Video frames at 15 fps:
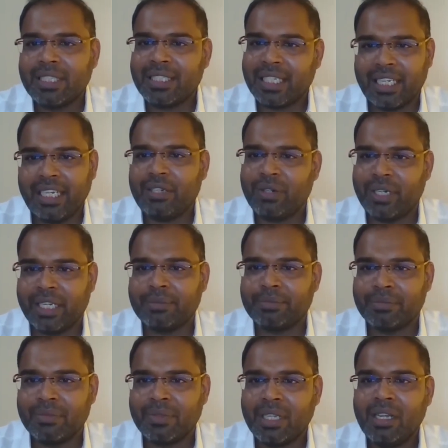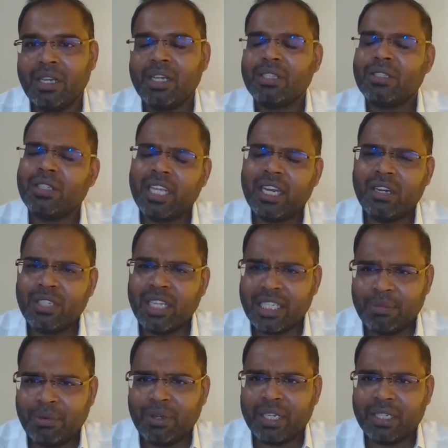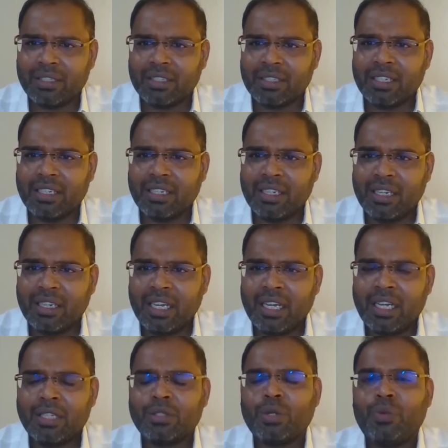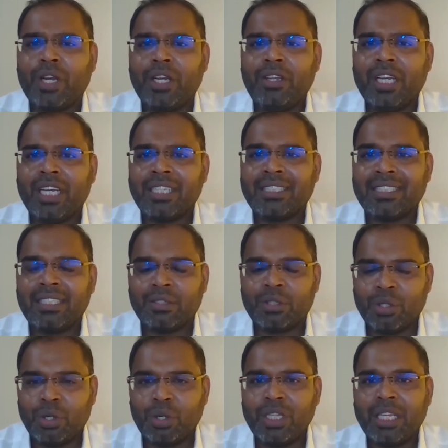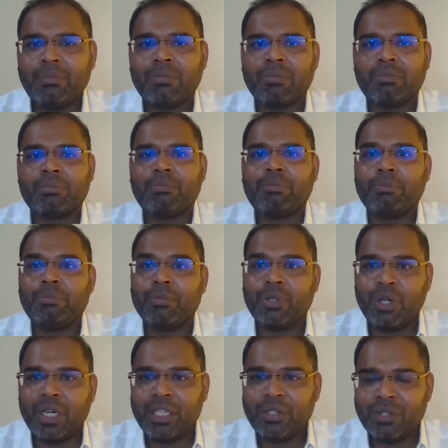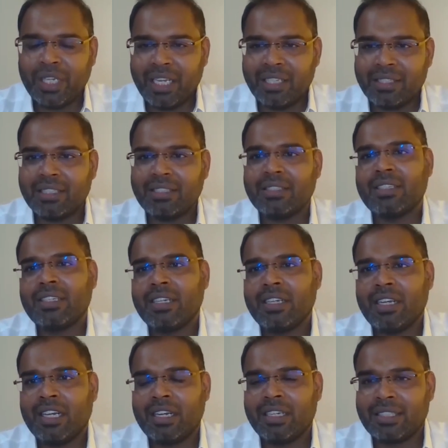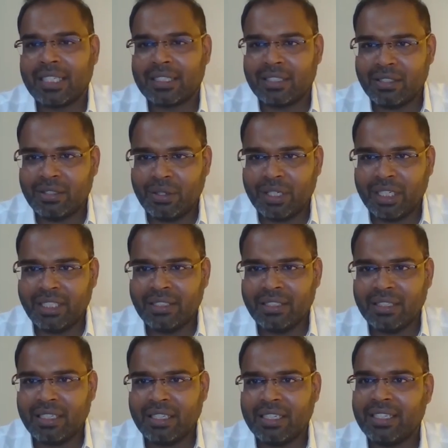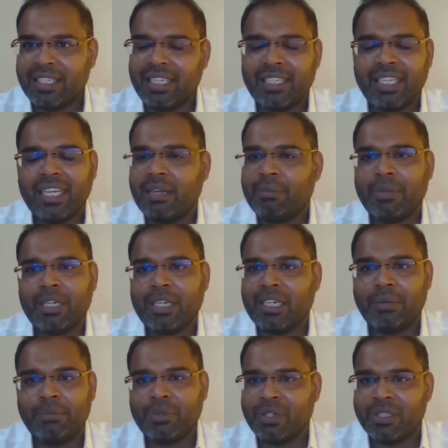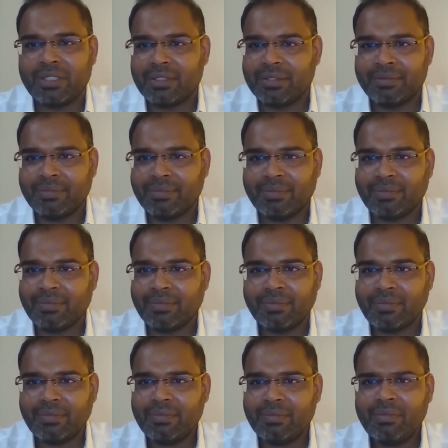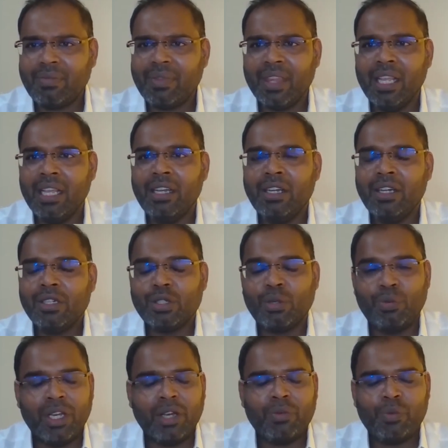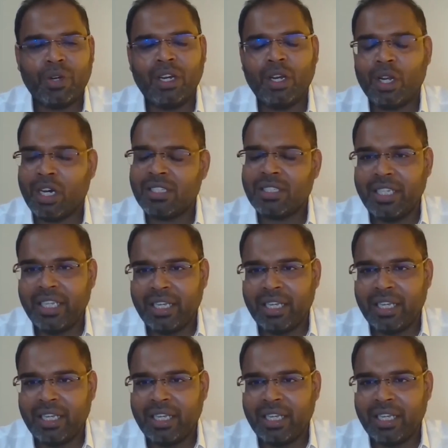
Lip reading: is a key today. So they're also exploring. So when you can show them good use cases, success stories, then they come to us. So we have won large